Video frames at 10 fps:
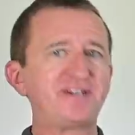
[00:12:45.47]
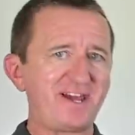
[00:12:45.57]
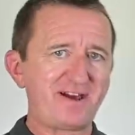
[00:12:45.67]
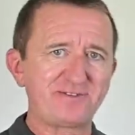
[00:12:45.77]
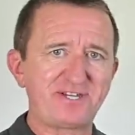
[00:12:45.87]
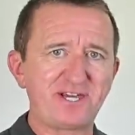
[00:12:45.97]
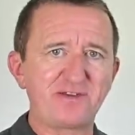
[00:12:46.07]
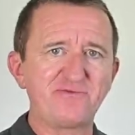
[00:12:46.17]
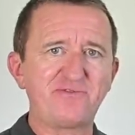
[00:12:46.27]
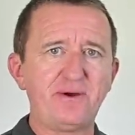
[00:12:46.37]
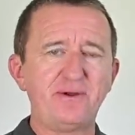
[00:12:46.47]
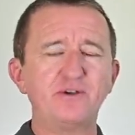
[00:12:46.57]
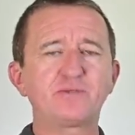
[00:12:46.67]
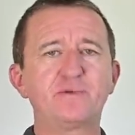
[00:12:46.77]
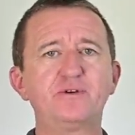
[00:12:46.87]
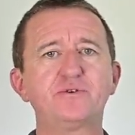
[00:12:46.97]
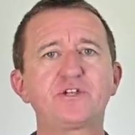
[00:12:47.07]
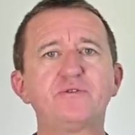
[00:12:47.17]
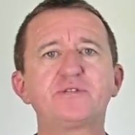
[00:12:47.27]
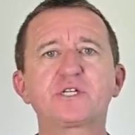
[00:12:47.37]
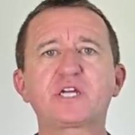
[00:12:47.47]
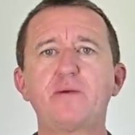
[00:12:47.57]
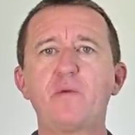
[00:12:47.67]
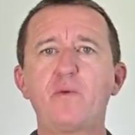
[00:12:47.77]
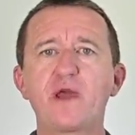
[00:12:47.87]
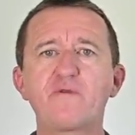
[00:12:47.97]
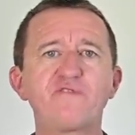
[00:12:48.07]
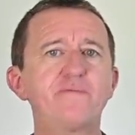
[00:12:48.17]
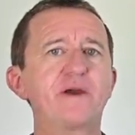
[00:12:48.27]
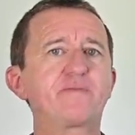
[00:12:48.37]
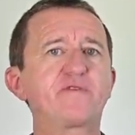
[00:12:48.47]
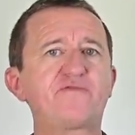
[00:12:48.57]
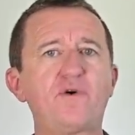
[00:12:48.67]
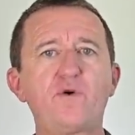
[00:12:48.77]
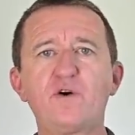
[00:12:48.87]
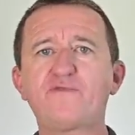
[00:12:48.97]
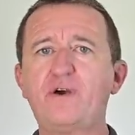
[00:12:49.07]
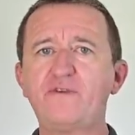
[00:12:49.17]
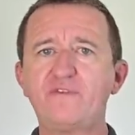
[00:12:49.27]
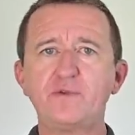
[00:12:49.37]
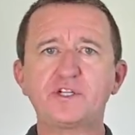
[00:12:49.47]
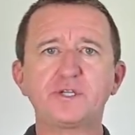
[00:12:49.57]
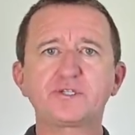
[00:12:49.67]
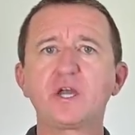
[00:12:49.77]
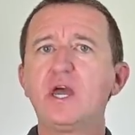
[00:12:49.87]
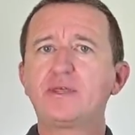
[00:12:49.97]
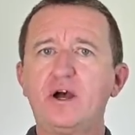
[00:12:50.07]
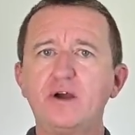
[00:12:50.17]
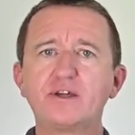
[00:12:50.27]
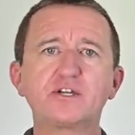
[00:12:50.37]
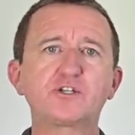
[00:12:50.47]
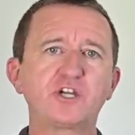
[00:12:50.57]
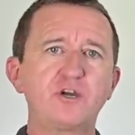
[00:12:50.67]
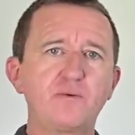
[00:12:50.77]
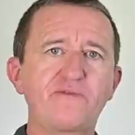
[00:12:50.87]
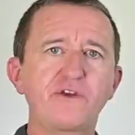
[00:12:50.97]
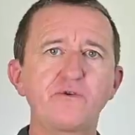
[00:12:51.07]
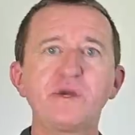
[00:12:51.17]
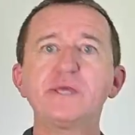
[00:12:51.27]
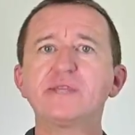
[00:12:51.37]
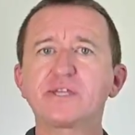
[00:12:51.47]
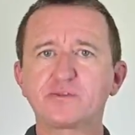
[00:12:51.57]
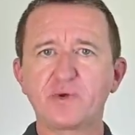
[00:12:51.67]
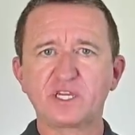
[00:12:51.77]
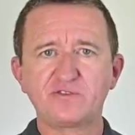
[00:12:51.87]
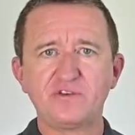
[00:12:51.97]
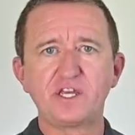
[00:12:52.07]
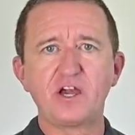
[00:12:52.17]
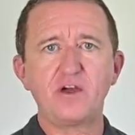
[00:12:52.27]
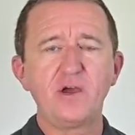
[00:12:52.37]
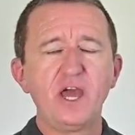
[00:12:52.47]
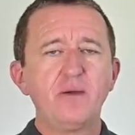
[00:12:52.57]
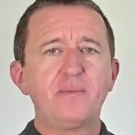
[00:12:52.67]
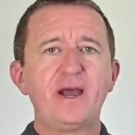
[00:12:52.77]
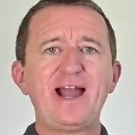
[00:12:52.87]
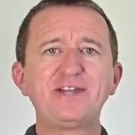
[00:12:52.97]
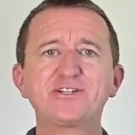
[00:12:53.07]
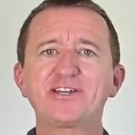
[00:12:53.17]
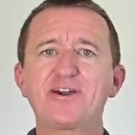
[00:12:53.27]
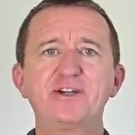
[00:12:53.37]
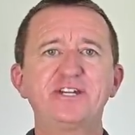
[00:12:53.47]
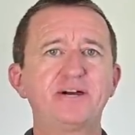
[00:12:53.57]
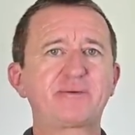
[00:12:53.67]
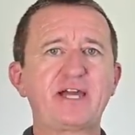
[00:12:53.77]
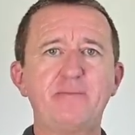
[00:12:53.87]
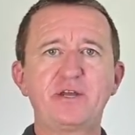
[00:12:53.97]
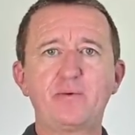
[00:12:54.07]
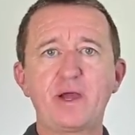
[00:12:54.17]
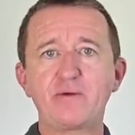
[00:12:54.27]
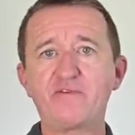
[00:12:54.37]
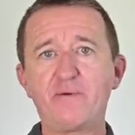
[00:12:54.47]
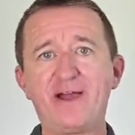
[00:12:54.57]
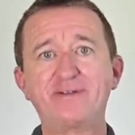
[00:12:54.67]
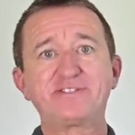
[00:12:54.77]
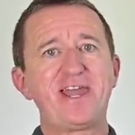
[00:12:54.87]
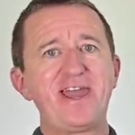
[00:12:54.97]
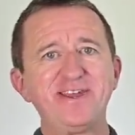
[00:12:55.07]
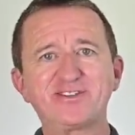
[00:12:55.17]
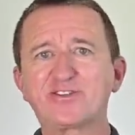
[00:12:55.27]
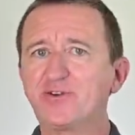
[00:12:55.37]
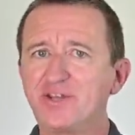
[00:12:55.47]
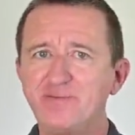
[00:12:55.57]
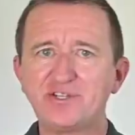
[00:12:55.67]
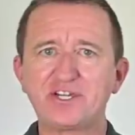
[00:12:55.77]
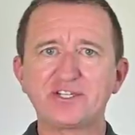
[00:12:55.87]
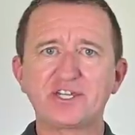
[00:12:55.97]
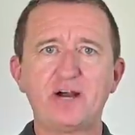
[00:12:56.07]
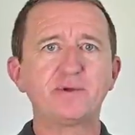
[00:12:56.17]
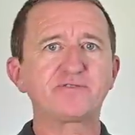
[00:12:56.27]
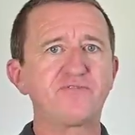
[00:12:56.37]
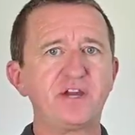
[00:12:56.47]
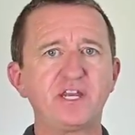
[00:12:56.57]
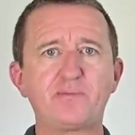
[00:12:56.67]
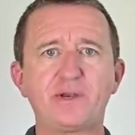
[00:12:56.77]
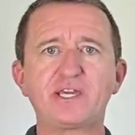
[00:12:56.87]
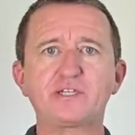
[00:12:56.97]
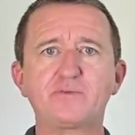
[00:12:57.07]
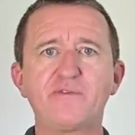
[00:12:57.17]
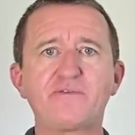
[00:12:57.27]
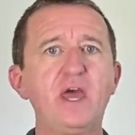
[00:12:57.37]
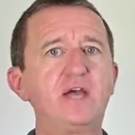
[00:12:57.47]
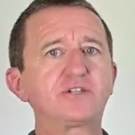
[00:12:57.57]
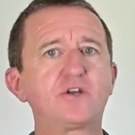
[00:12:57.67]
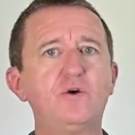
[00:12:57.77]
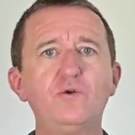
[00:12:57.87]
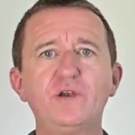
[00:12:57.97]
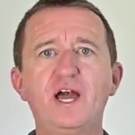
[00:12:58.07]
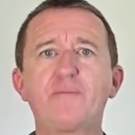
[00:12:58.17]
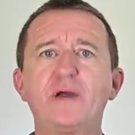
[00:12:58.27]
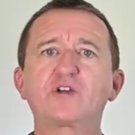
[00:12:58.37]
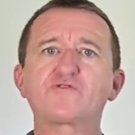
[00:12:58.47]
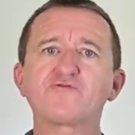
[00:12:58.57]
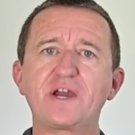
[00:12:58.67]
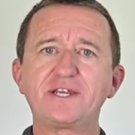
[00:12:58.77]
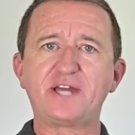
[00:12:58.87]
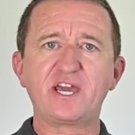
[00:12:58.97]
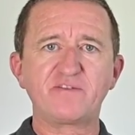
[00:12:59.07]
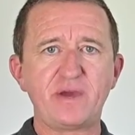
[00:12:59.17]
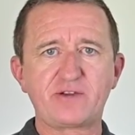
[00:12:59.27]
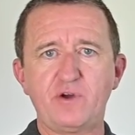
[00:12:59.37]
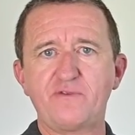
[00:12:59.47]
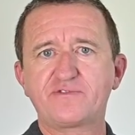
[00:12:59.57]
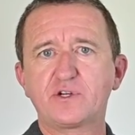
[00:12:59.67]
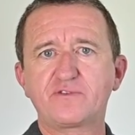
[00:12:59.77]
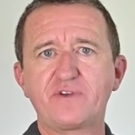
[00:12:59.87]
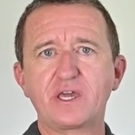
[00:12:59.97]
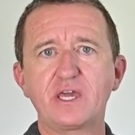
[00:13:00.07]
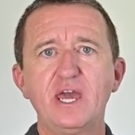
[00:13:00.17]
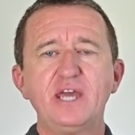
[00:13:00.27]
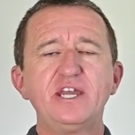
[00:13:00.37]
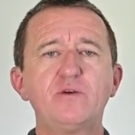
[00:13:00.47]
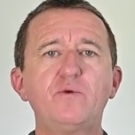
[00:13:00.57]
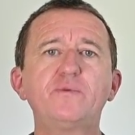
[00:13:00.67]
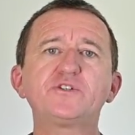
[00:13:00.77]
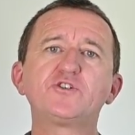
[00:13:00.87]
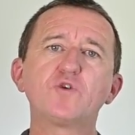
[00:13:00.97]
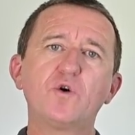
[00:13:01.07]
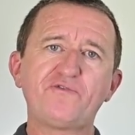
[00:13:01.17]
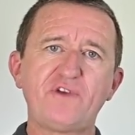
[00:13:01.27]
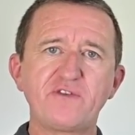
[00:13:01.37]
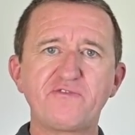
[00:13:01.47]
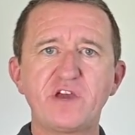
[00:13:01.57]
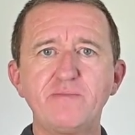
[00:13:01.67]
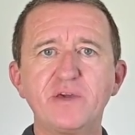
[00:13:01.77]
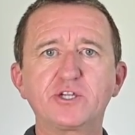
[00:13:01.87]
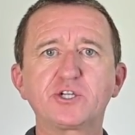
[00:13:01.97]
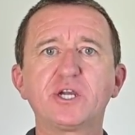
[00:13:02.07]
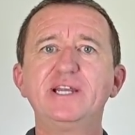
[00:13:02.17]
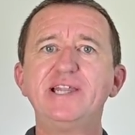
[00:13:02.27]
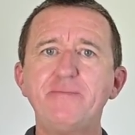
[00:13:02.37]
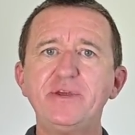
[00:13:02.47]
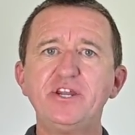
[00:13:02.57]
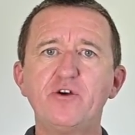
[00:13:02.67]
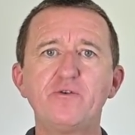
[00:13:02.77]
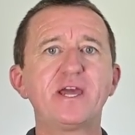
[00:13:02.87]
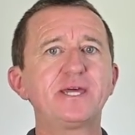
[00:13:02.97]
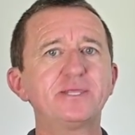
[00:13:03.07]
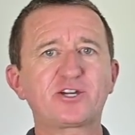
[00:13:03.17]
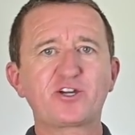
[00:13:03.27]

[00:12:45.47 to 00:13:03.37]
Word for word: day out taking photos but also to come away with maybe four or five images that I could share with you in this week's video but actually I ended up coming away with about 10 good images that I was really pleased with so all up a great day of macro photography. Now what was your favourite image? Let me know in the